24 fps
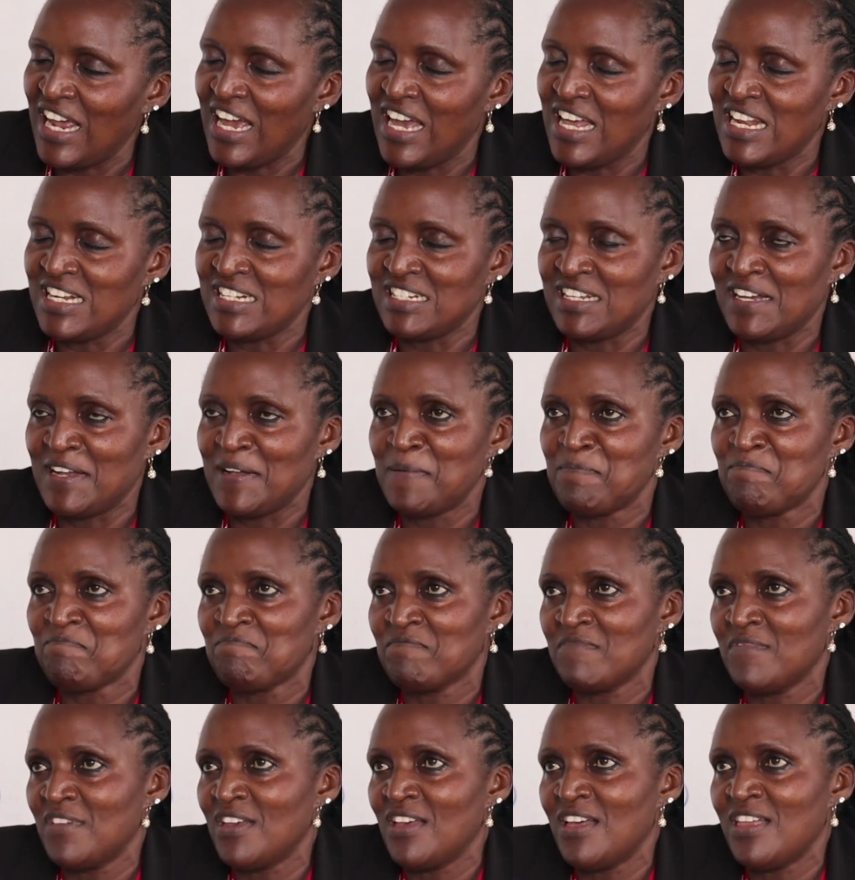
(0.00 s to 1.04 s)
And
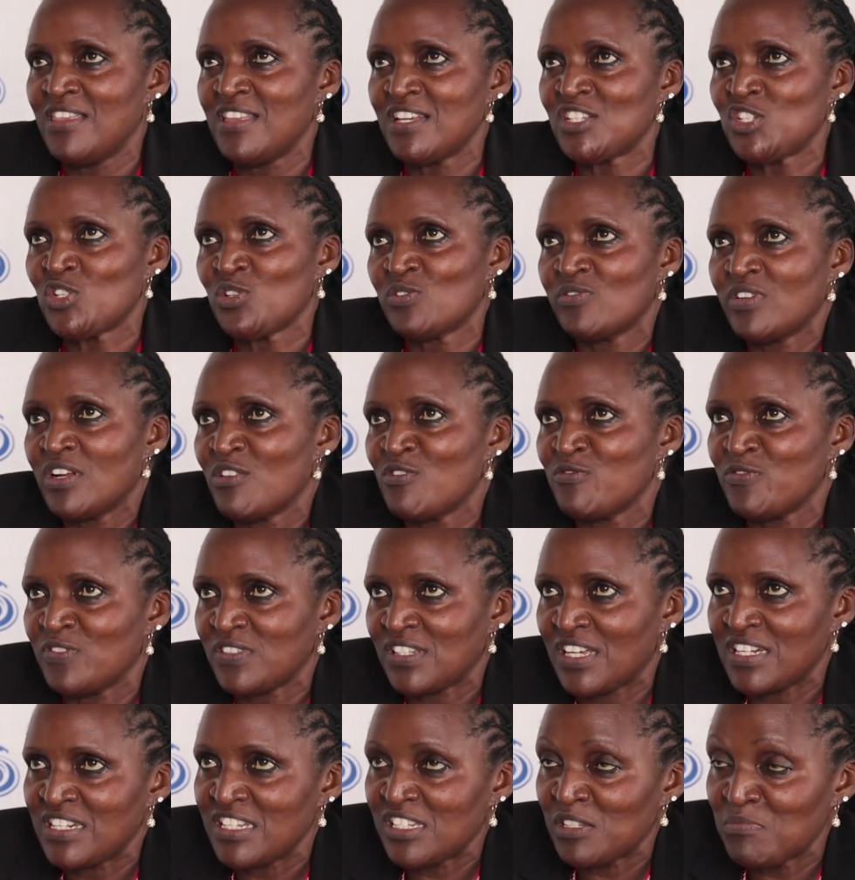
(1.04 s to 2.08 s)
the children's
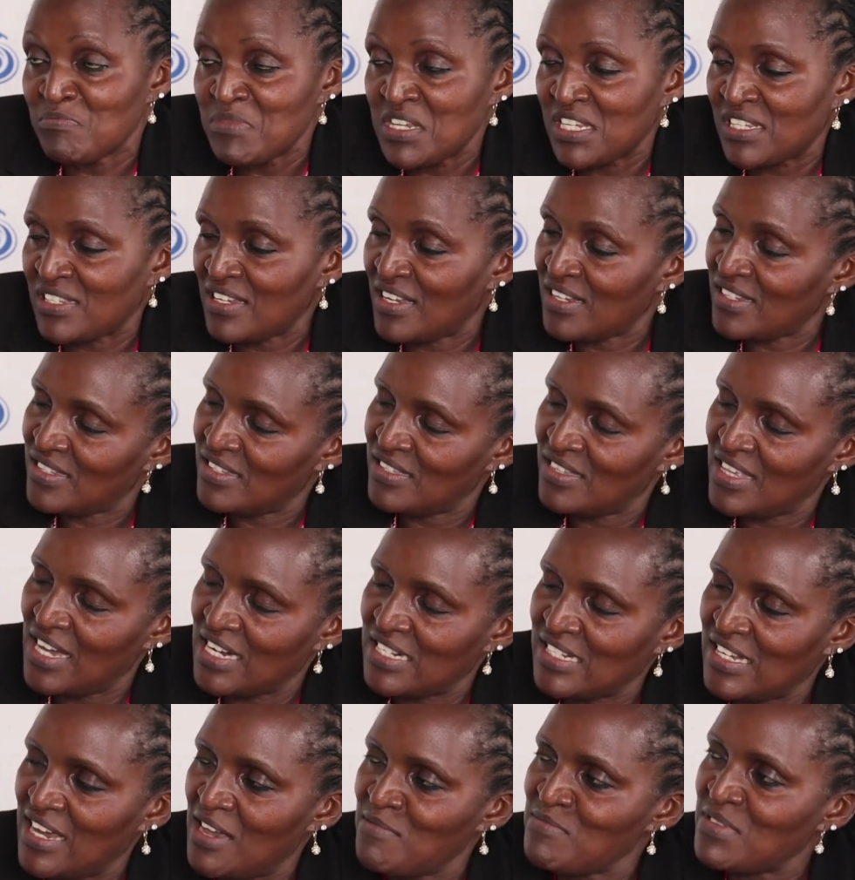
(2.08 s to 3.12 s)
officer dismissed us
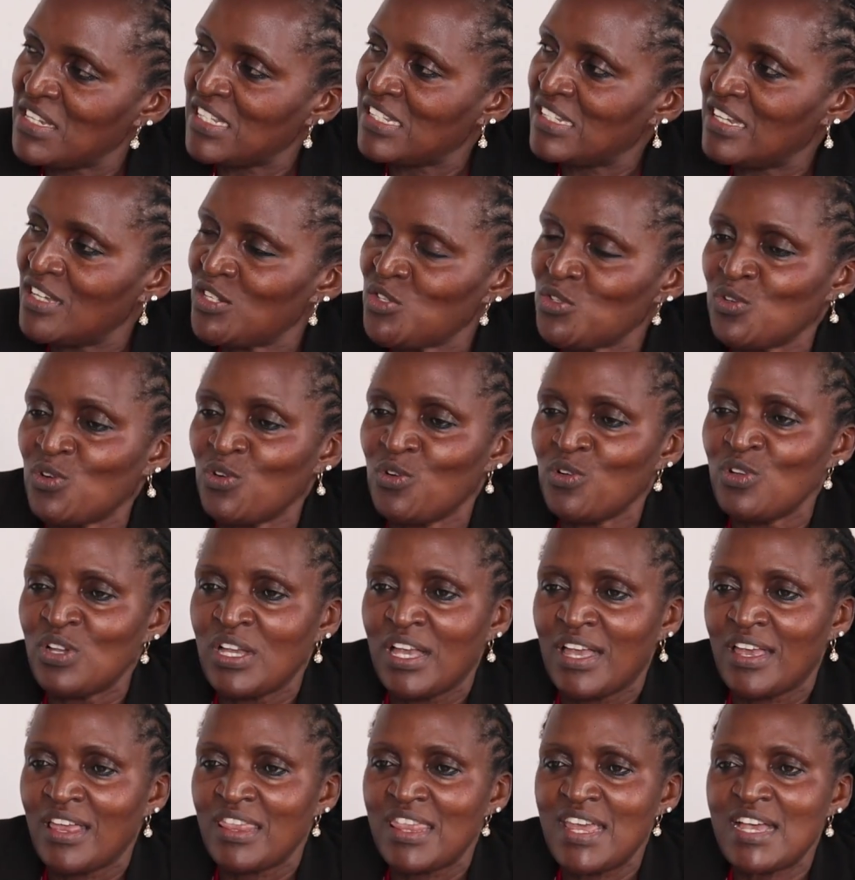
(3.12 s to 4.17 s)
that time and said, you know,
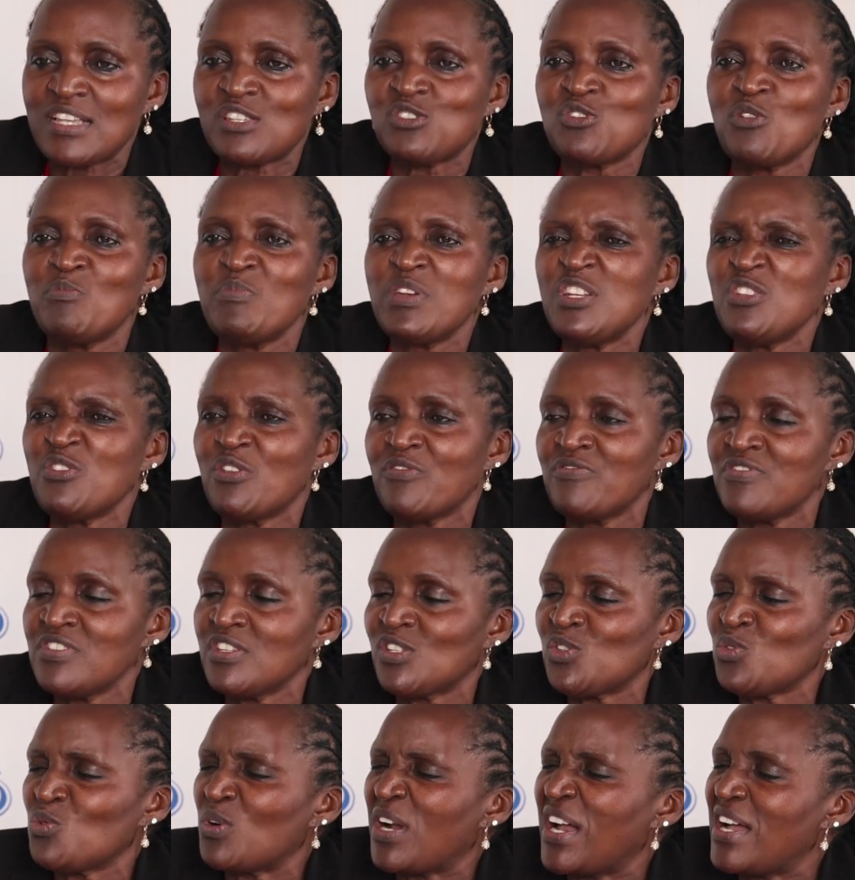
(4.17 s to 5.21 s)
there are so many of
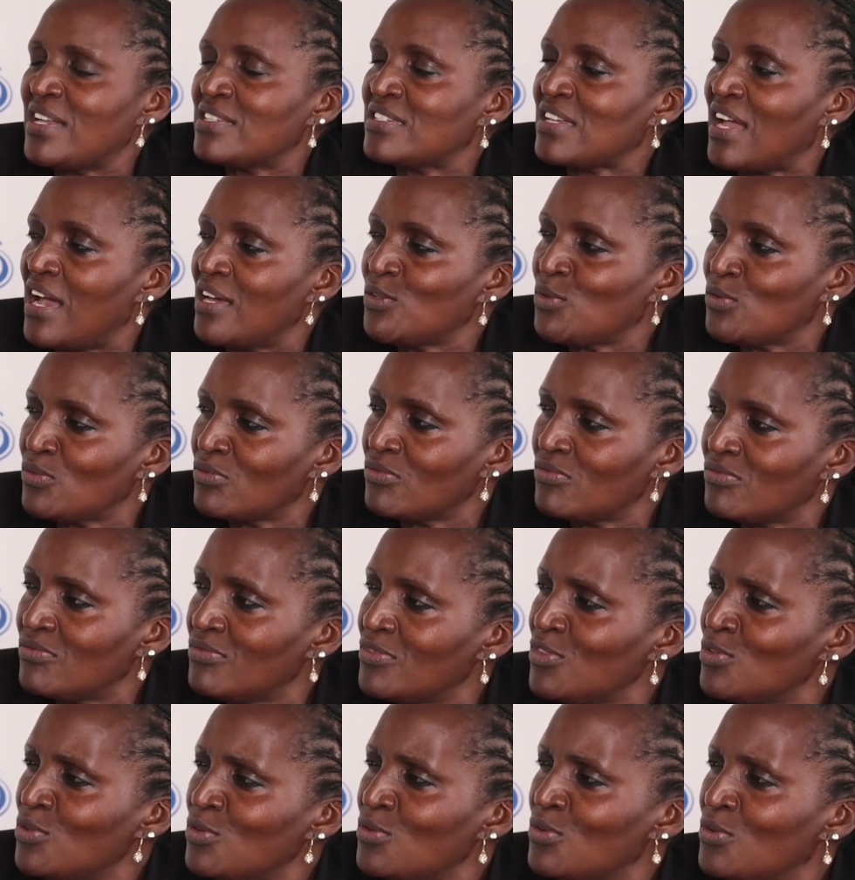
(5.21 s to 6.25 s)
these you can't handle,
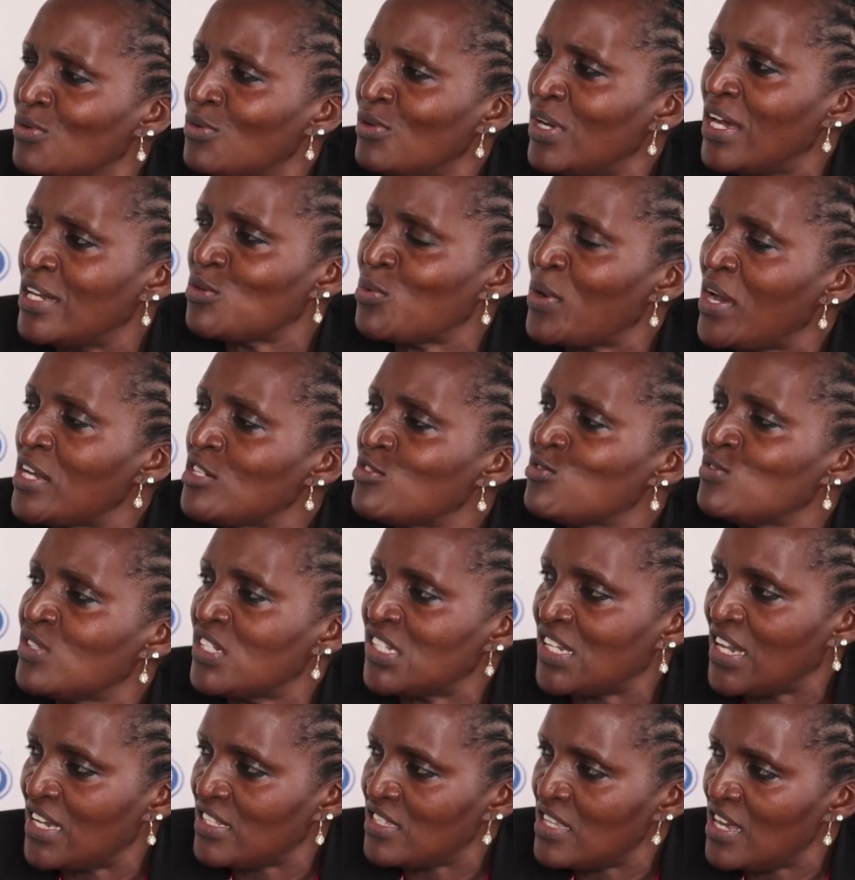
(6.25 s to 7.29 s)
you know, and where do you
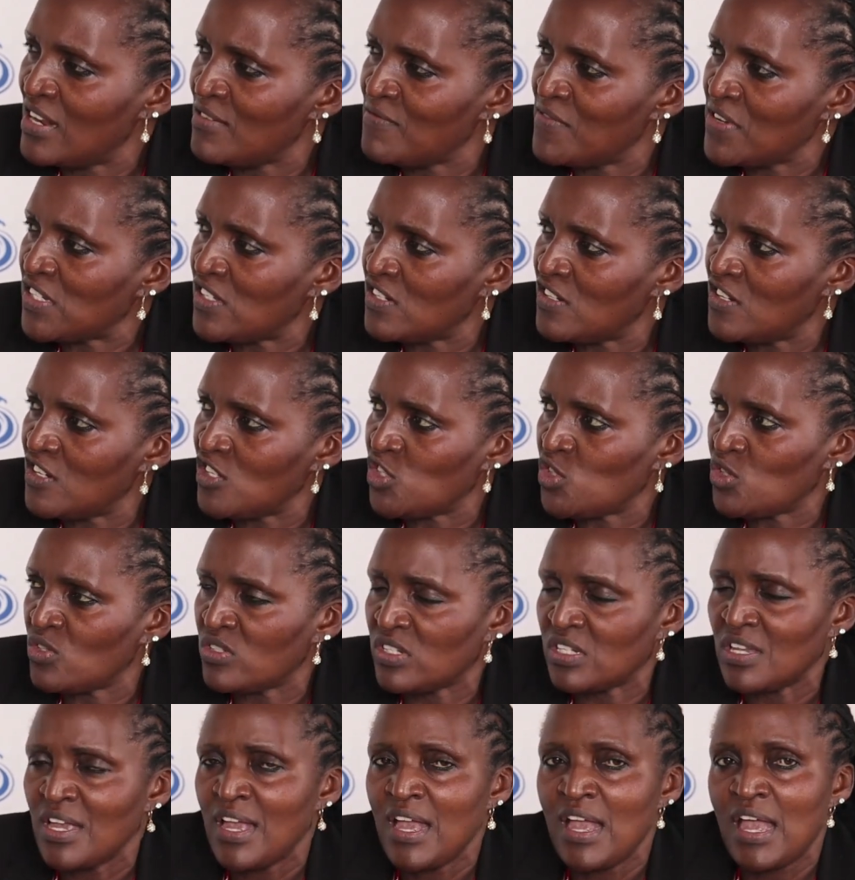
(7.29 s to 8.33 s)
start the
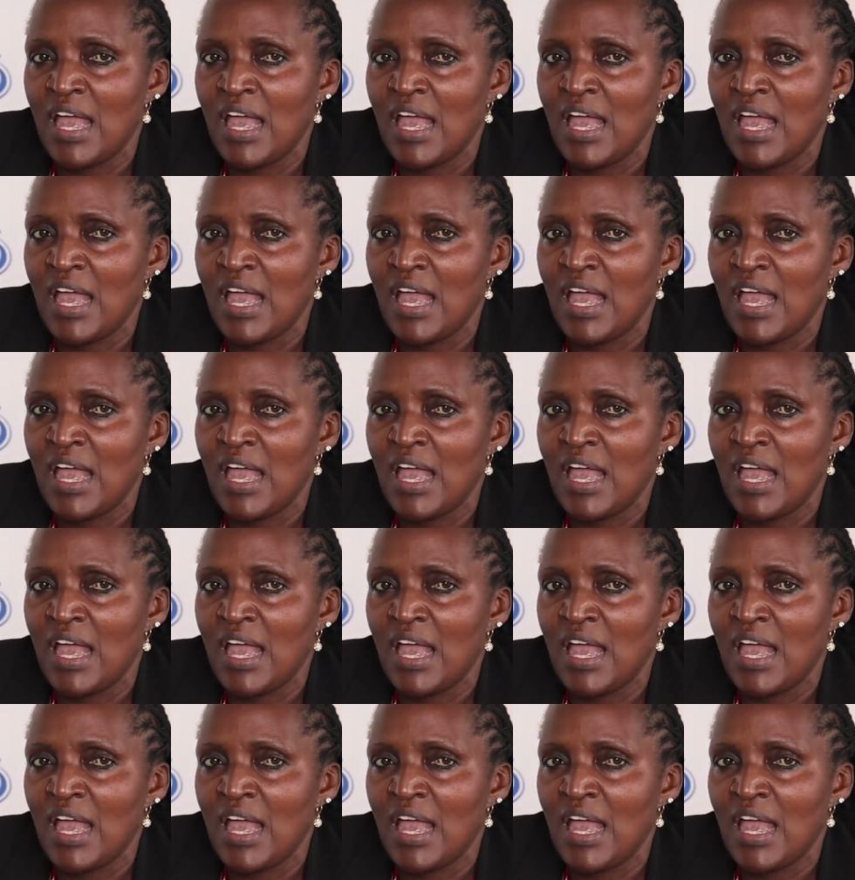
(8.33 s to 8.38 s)
investigations?